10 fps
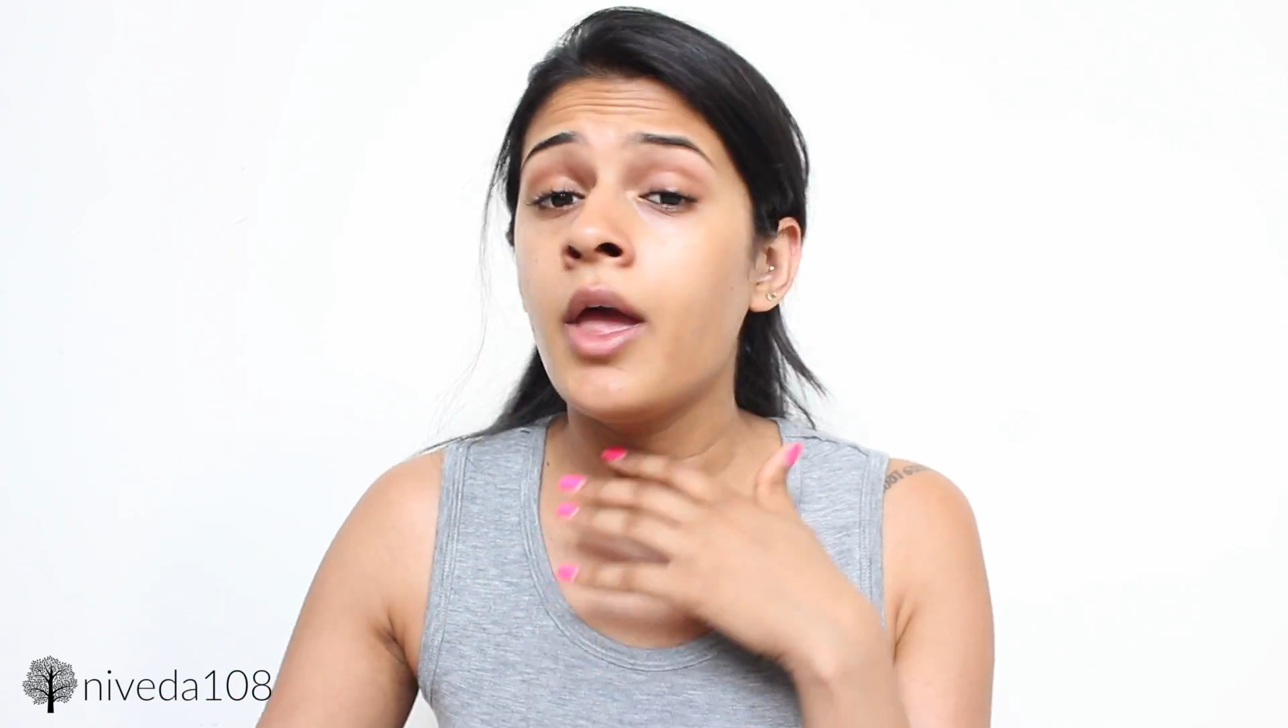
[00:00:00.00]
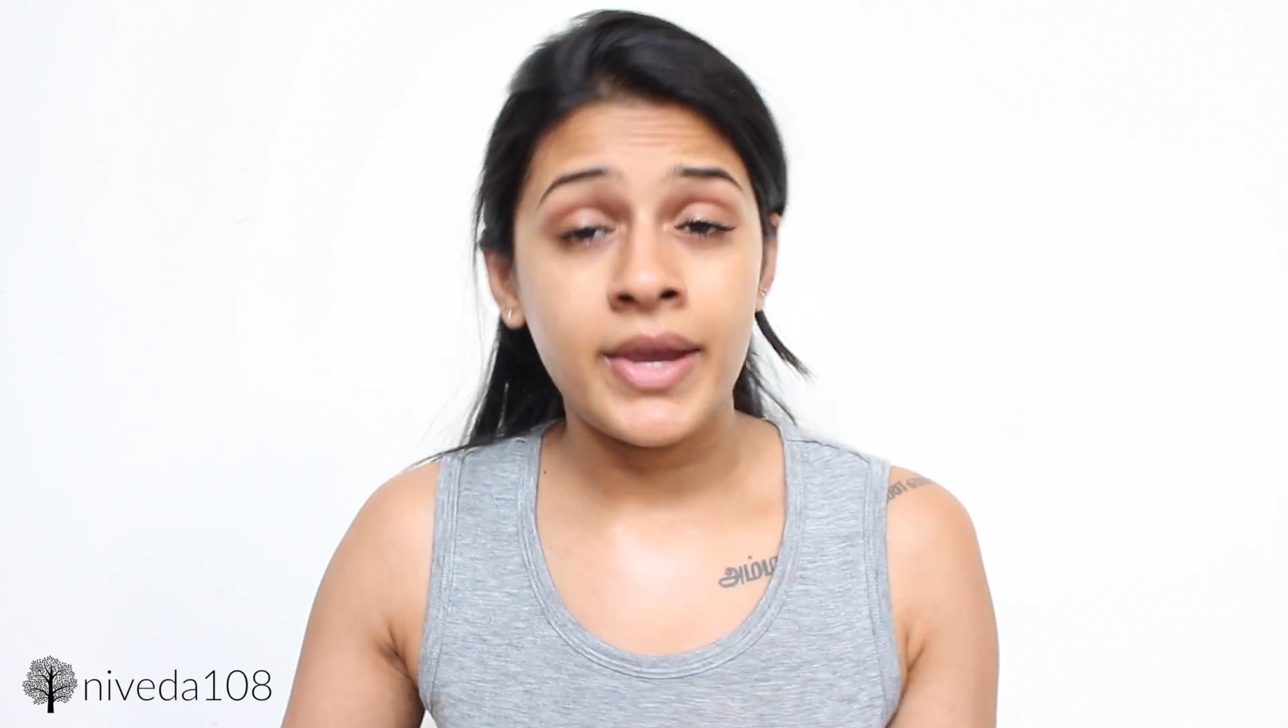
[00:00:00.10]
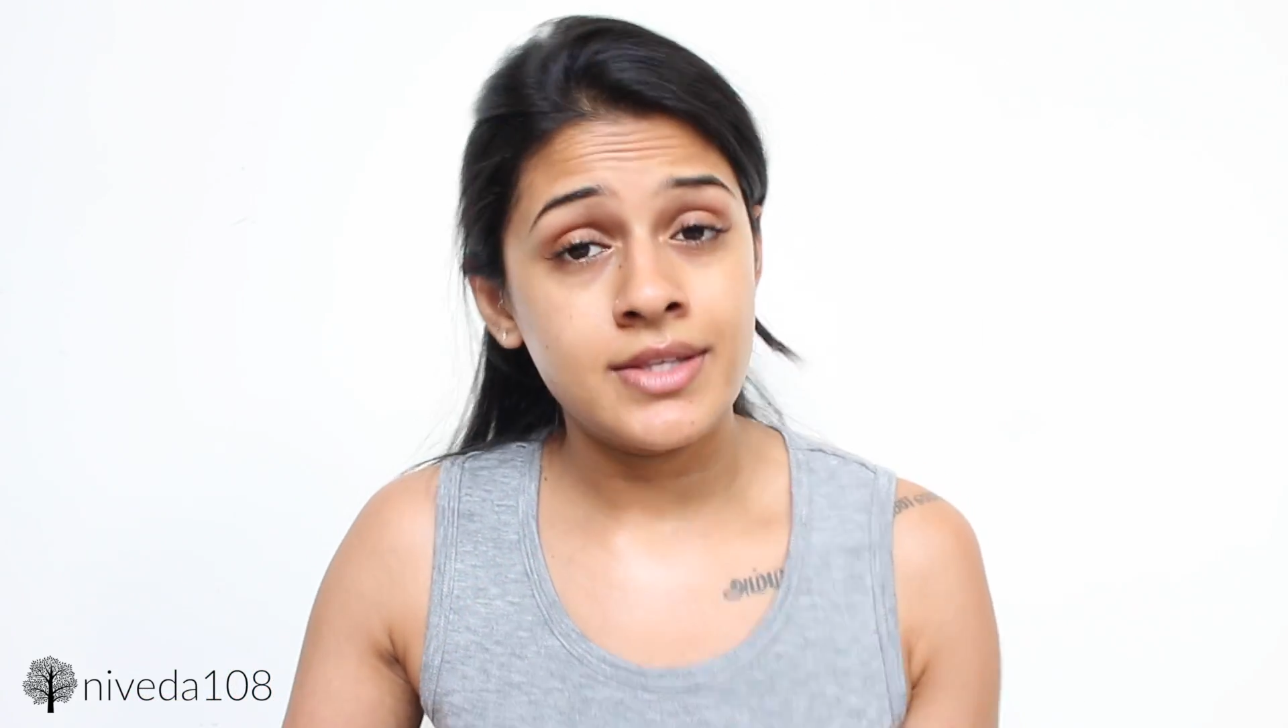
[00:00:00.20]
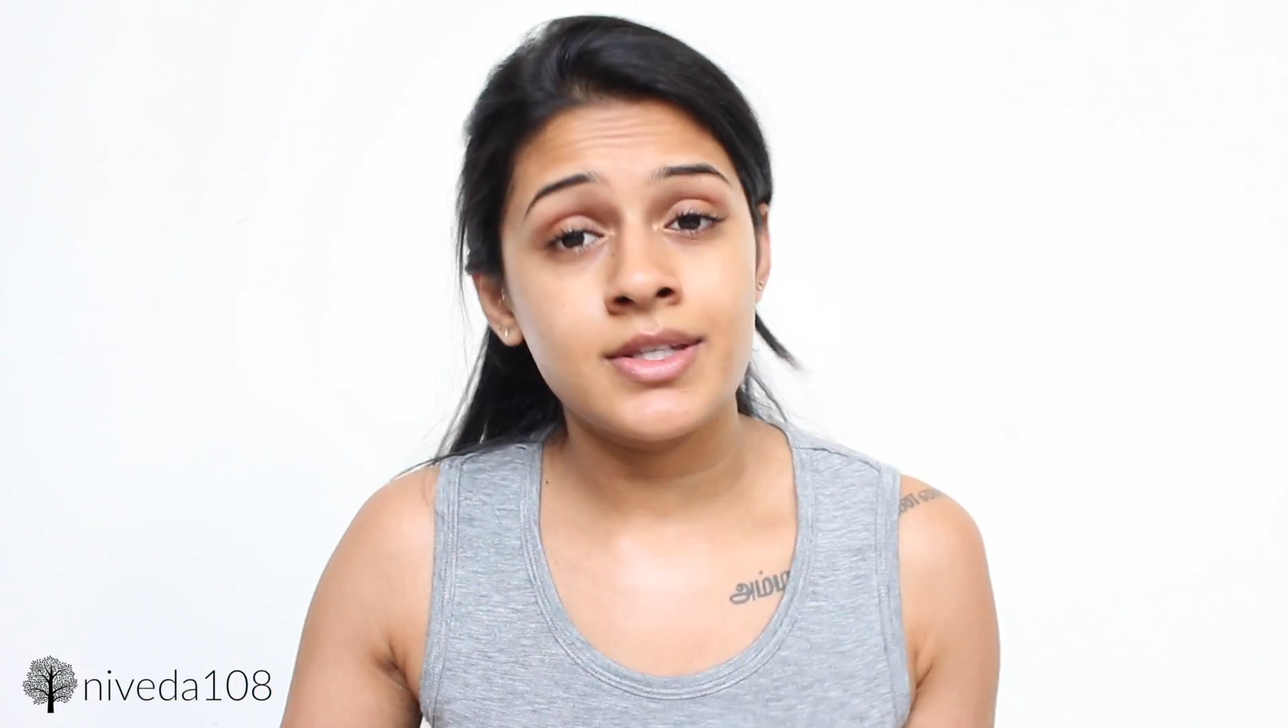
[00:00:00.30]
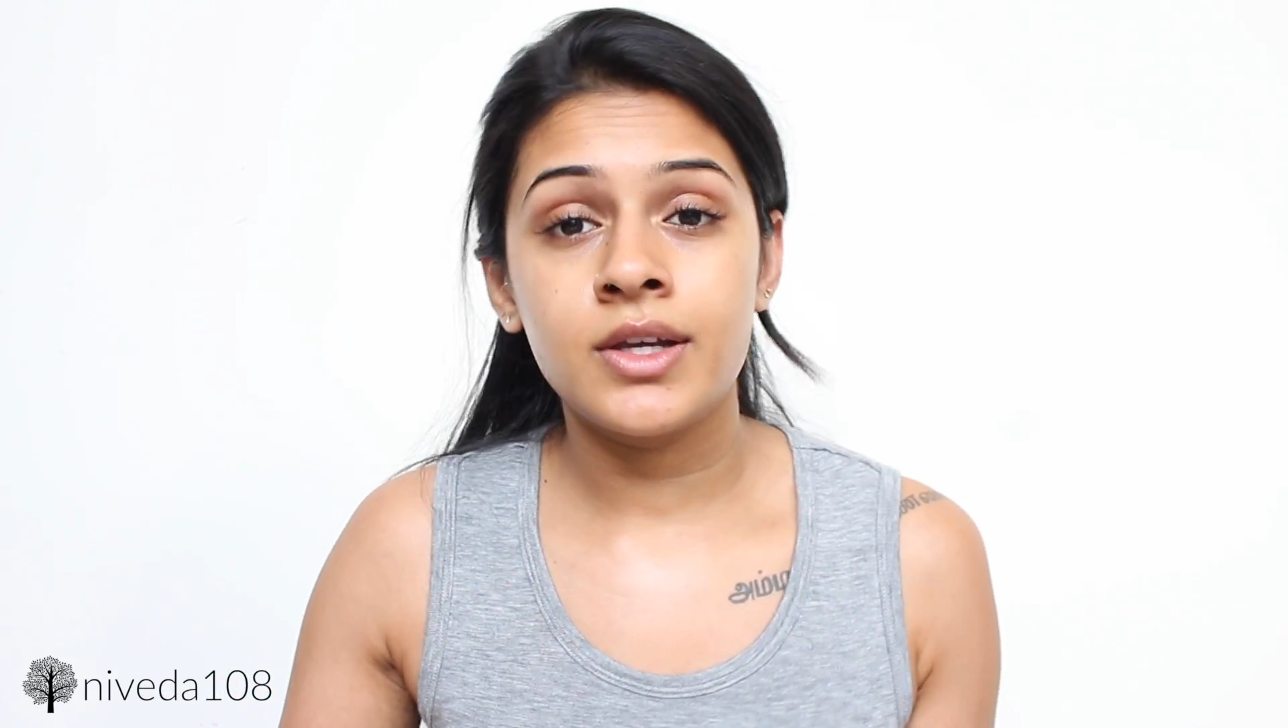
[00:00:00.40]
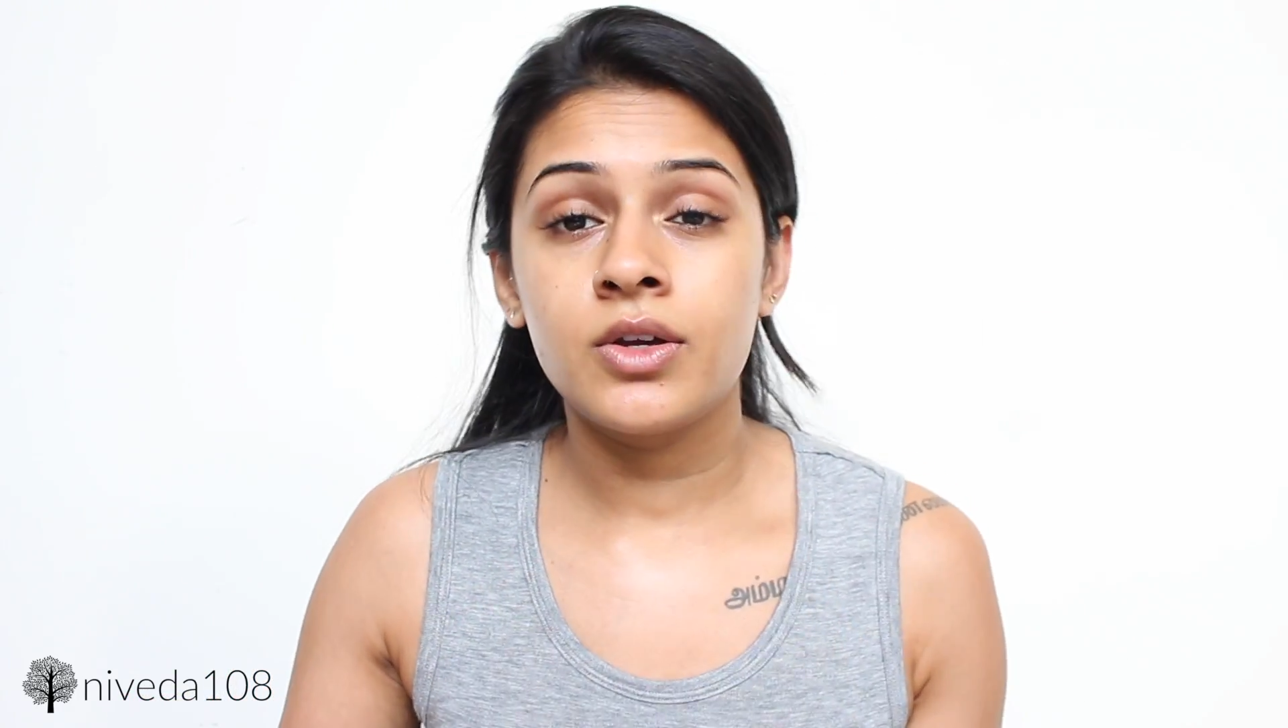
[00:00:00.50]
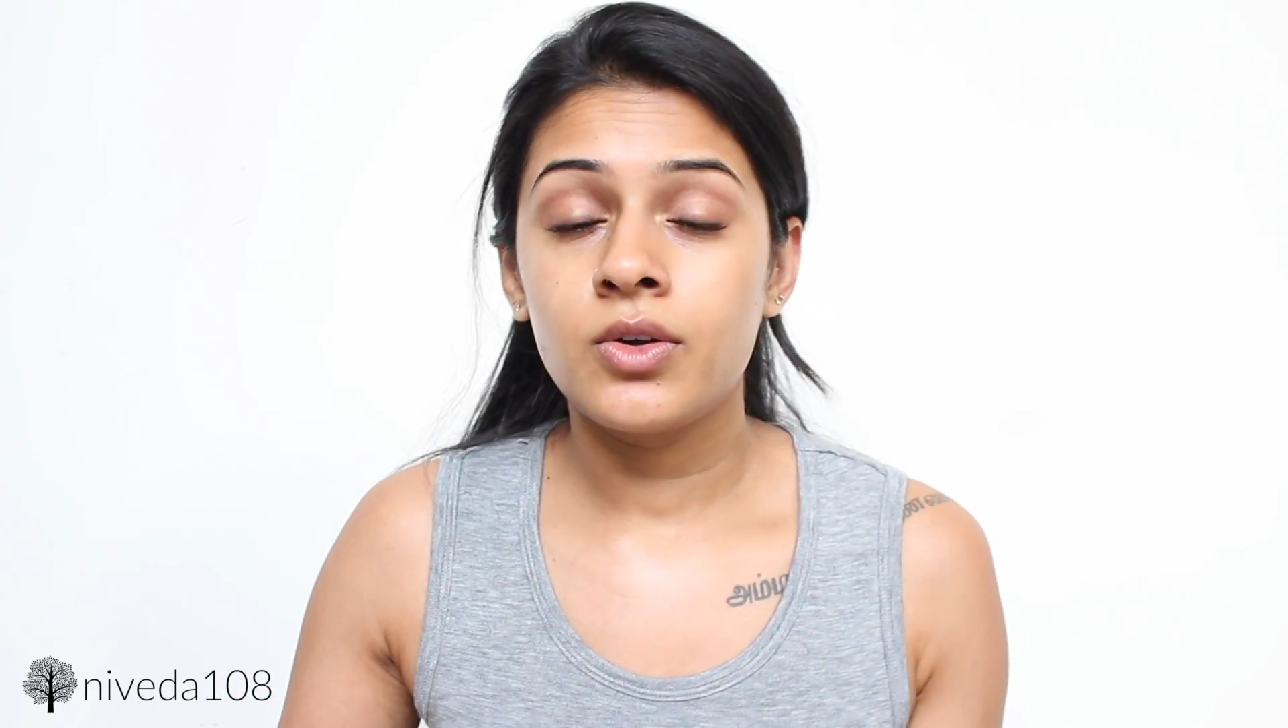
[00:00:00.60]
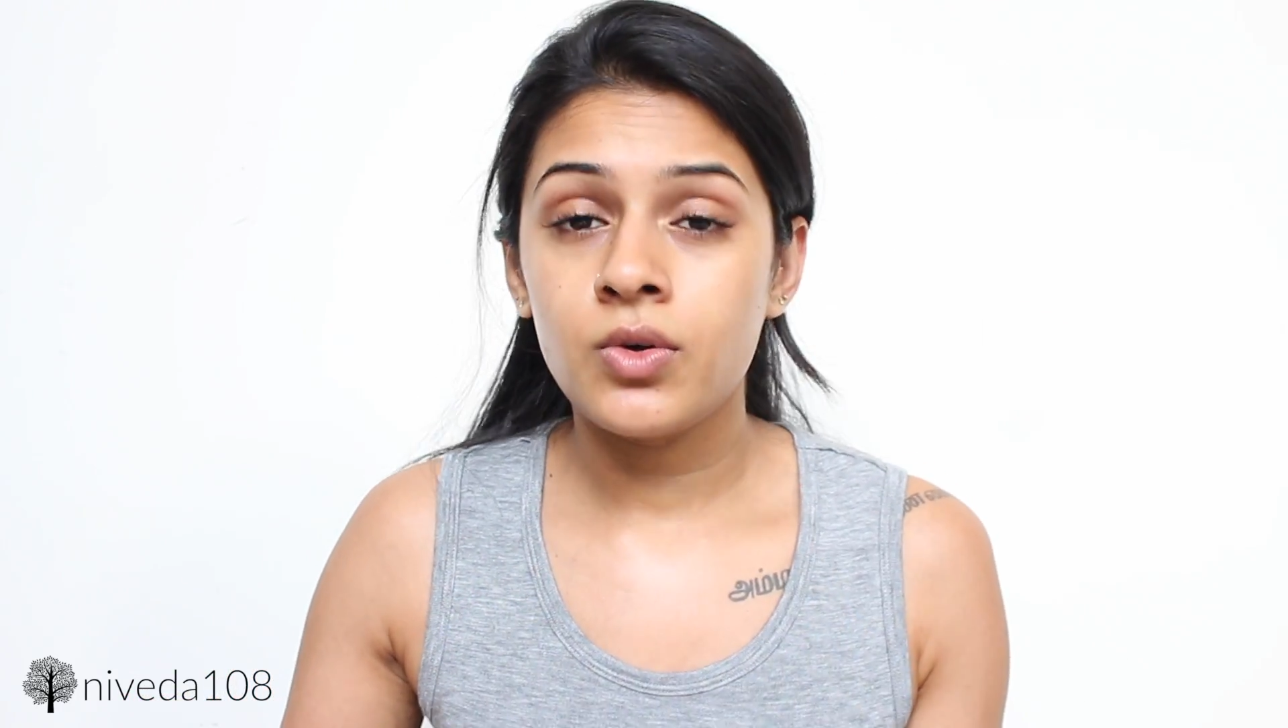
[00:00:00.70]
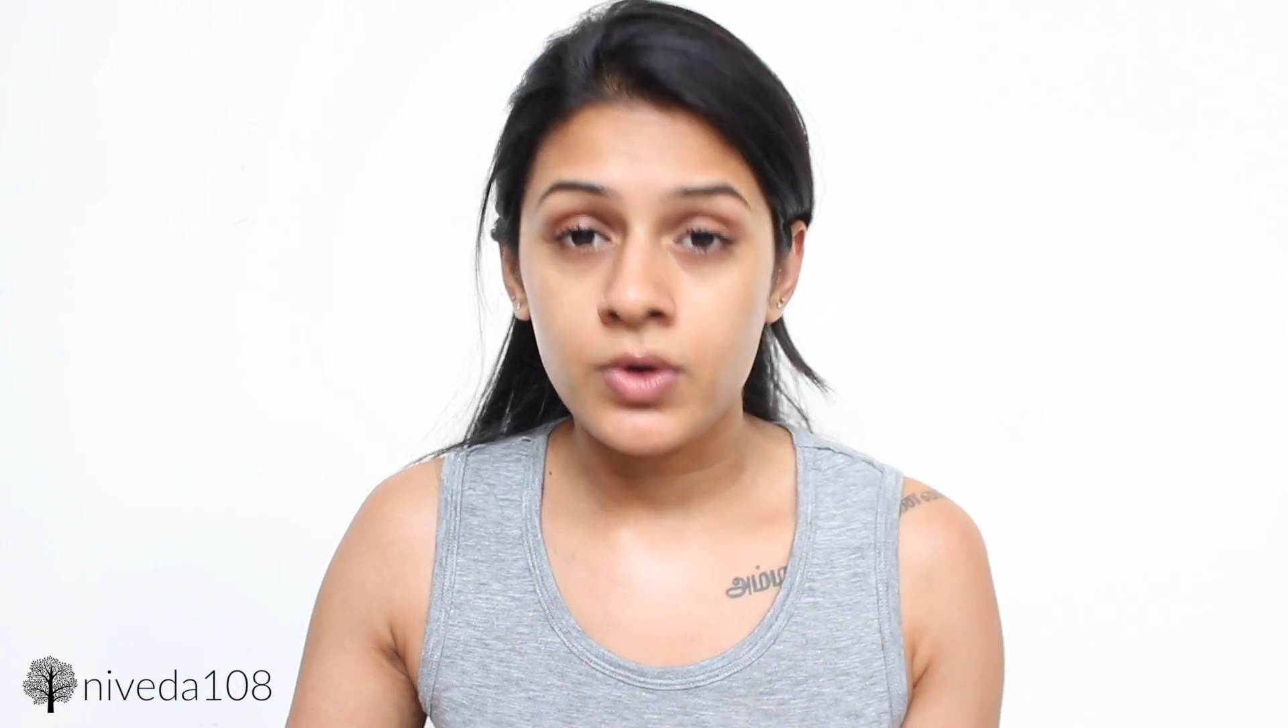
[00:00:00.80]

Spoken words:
basic